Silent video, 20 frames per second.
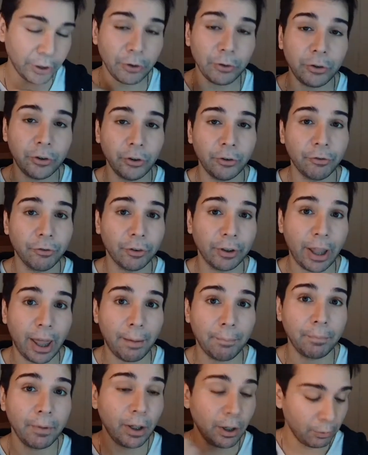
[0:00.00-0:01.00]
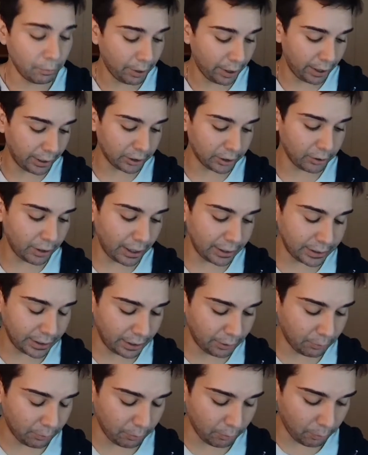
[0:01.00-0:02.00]
do for them, right? So let's see,
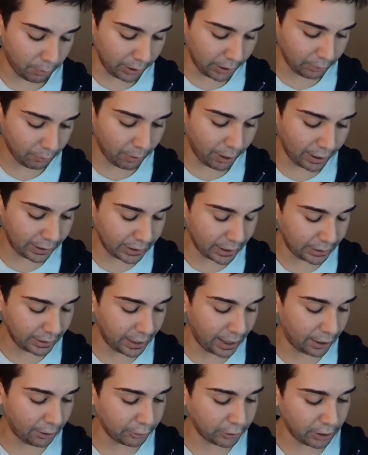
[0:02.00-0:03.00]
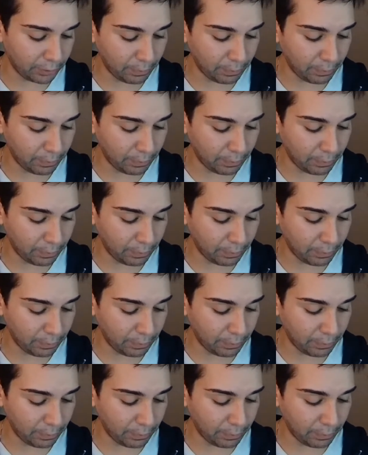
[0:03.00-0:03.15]
why is that the energy of